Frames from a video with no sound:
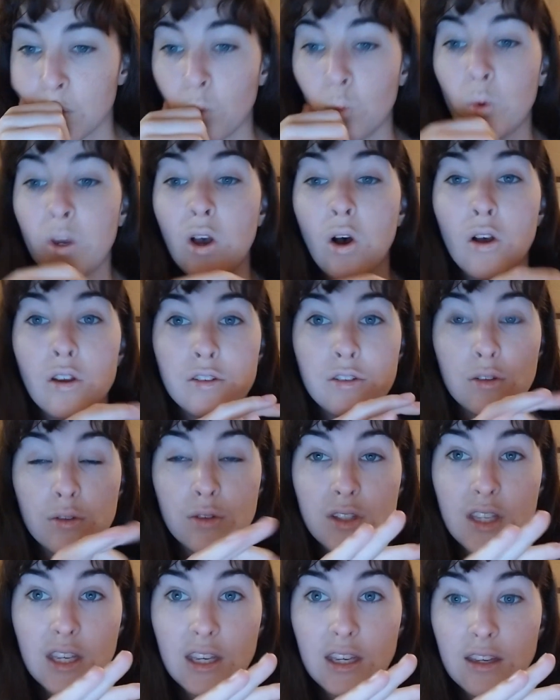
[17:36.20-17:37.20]
We also
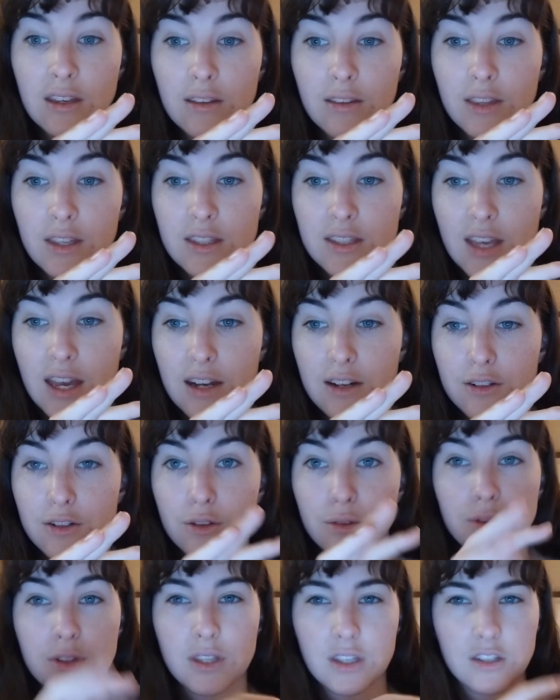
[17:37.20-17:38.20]
see these
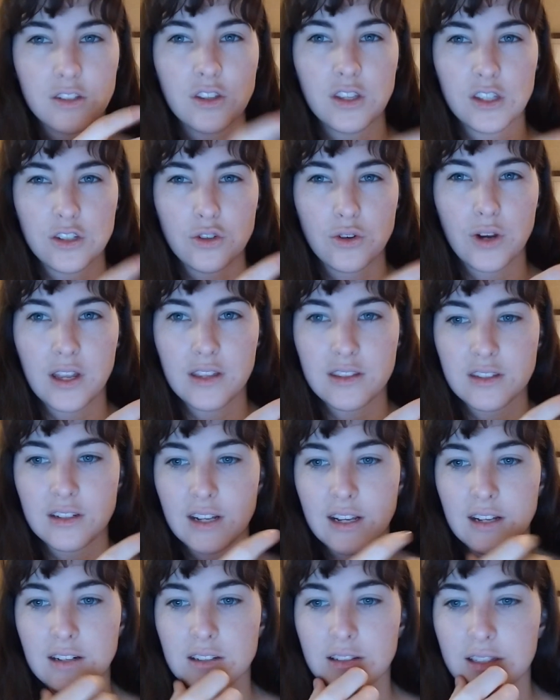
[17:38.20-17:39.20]
attitudes, this
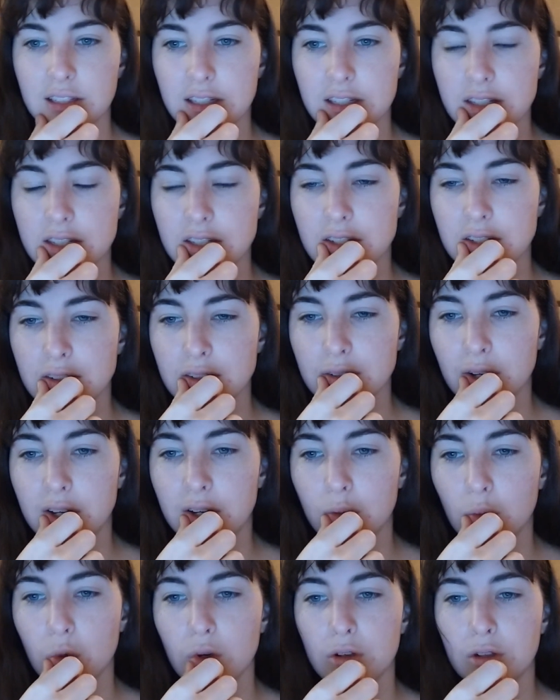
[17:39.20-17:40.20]
transcendentalist
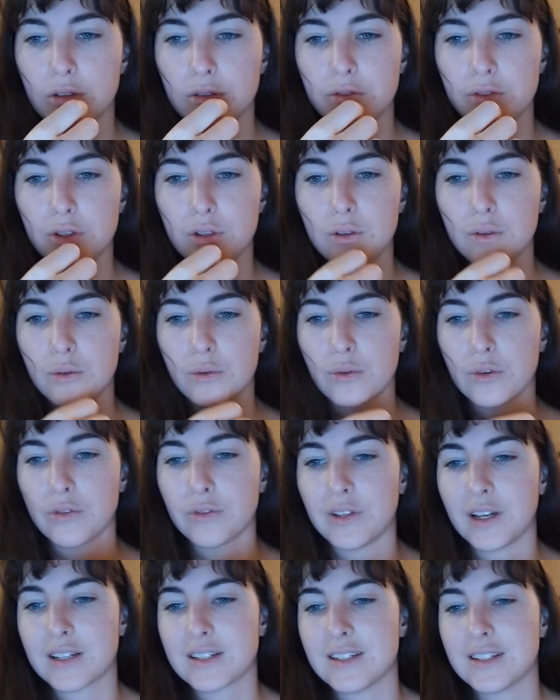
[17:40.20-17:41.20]
worldview
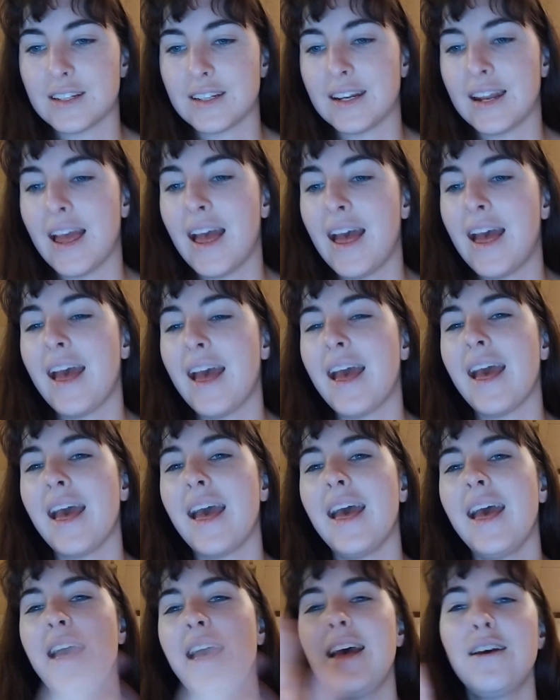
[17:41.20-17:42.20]
reflected in
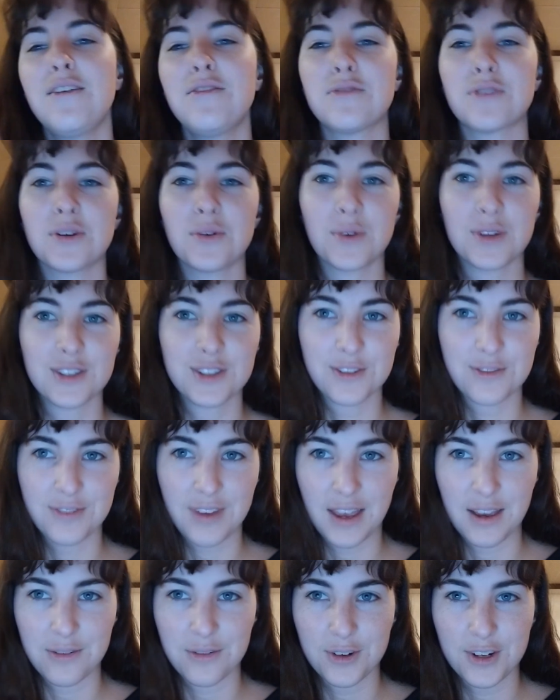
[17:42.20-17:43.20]
everyone's
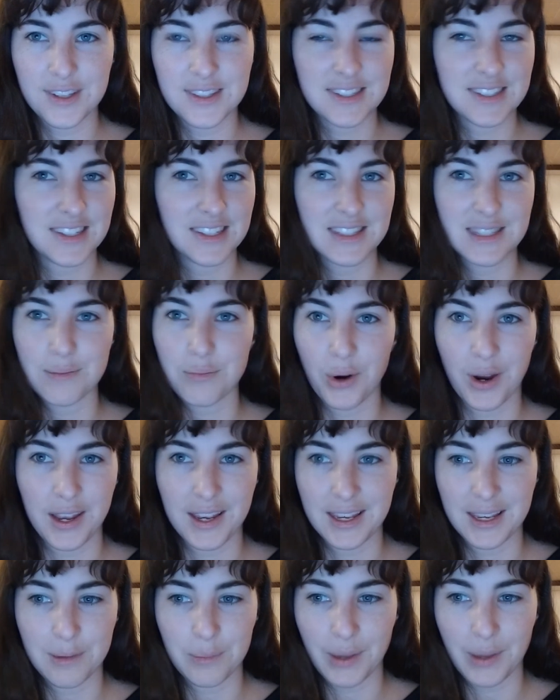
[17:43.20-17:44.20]
favorite since
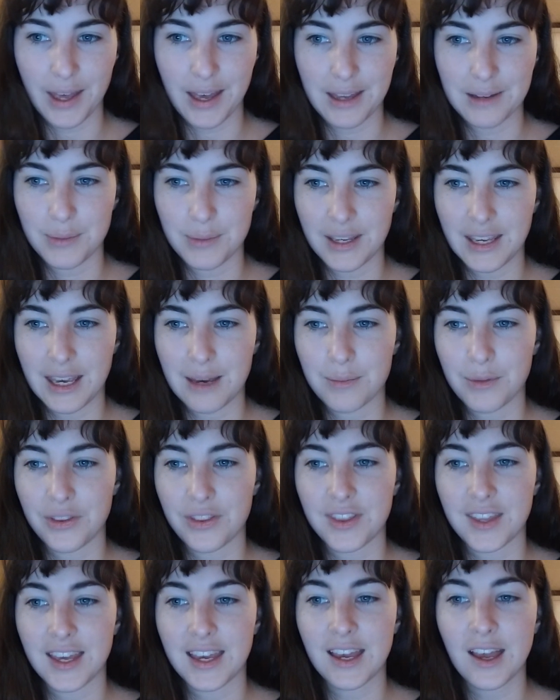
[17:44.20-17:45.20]
Breaking Bad became a
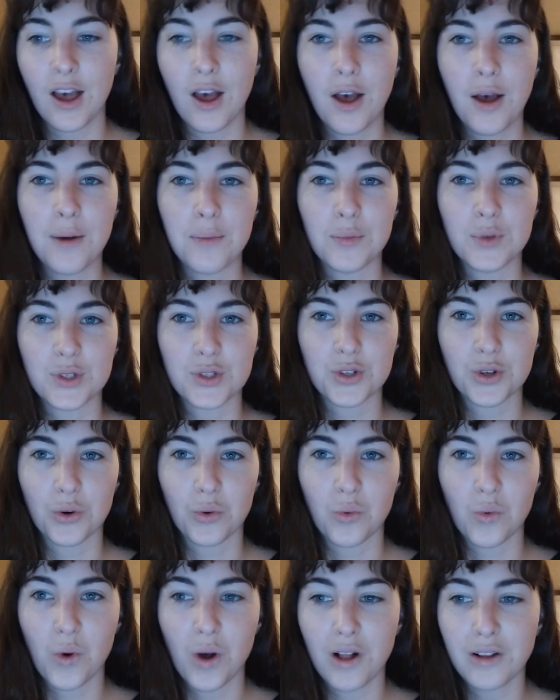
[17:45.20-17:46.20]
thing, Mr.
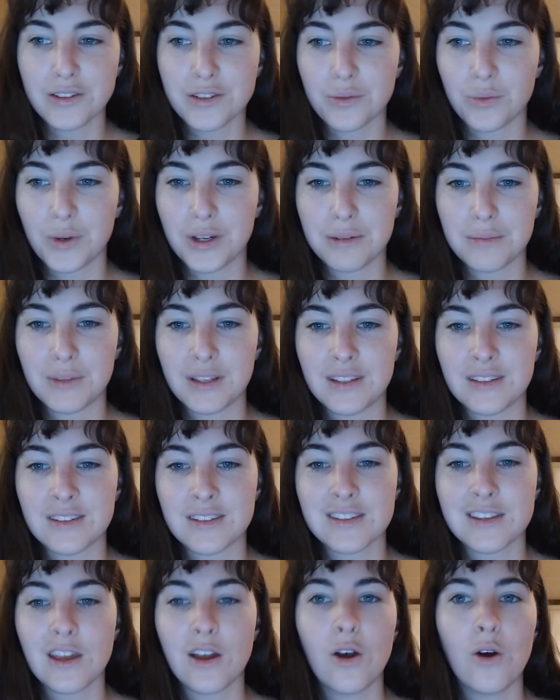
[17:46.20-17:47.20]
Walt
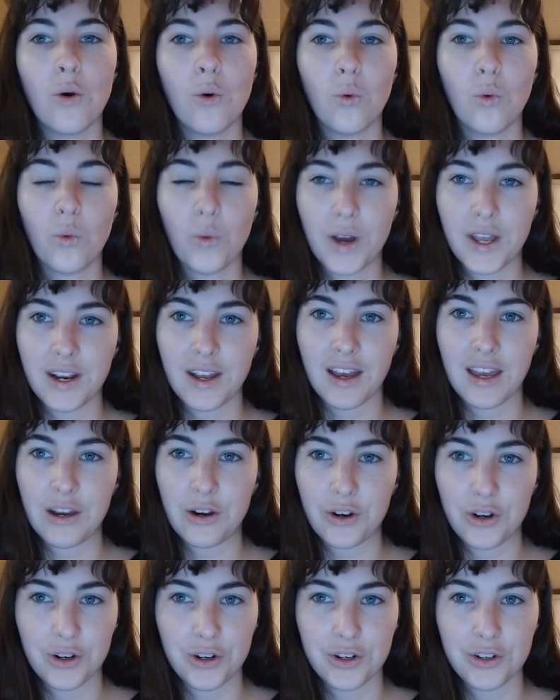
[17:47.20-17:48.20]
Whitman's When I
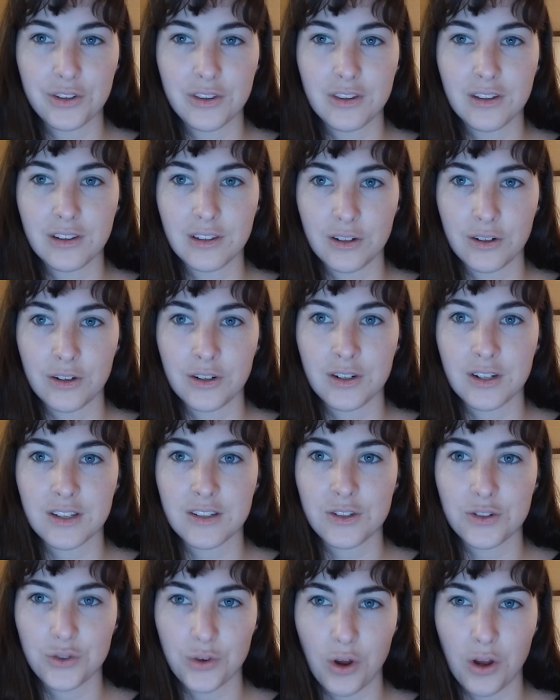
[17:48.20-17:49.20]
Heard the Learned
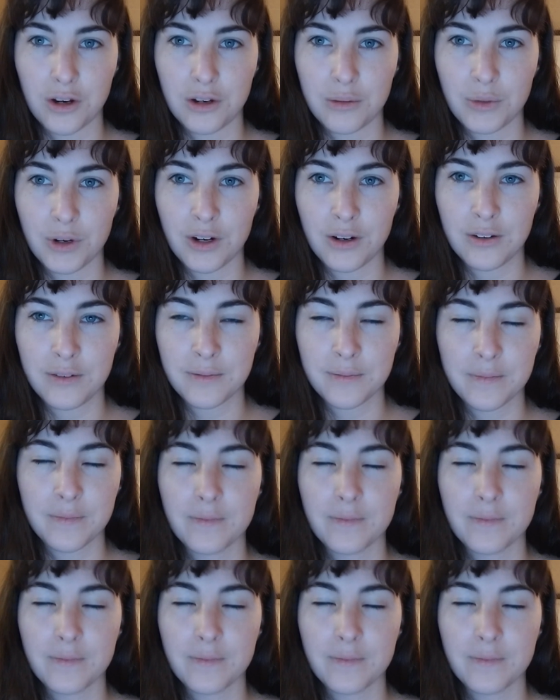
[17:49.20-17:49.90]
Astronomer.